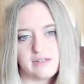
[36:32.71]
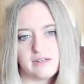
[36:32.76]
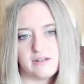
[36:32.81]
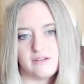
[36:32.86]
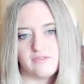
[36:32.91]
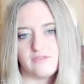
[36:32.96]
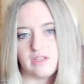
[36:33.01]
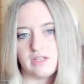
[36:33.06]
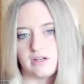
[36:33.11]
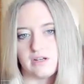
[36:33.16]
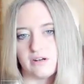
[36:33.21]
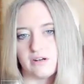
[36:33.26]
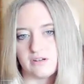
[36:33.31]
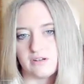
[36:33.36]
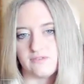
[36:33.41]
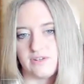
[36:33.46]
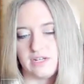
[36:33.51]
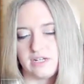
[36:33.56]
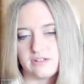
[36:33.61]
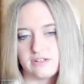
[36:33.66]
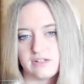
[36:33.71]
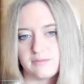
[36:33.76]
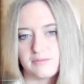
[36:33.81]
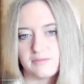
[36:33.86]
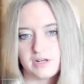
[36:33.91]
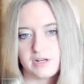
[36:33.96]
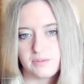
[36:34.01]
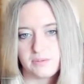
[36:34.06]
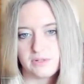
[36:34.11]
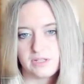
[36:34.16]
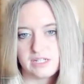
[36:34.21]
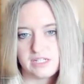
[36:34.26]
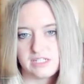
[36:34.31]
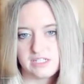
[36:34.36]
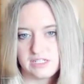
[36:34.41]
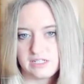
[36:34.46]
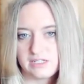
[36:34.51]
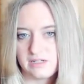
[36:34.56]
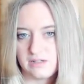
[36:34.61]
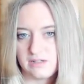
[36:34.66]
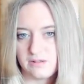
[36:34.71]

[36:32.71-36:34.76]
of the hard of hearing population